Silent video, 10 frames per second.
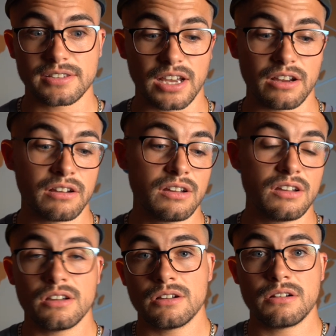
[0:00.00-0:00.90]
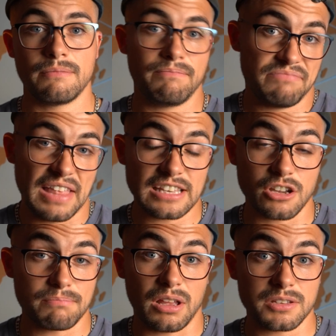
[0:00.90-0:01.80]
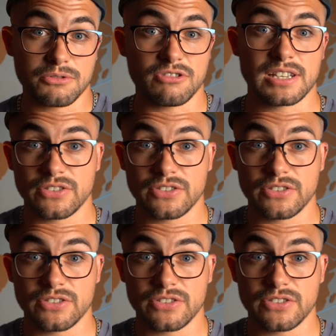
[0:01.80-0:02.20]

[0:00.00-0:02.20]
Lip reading: So let's go plant some trees.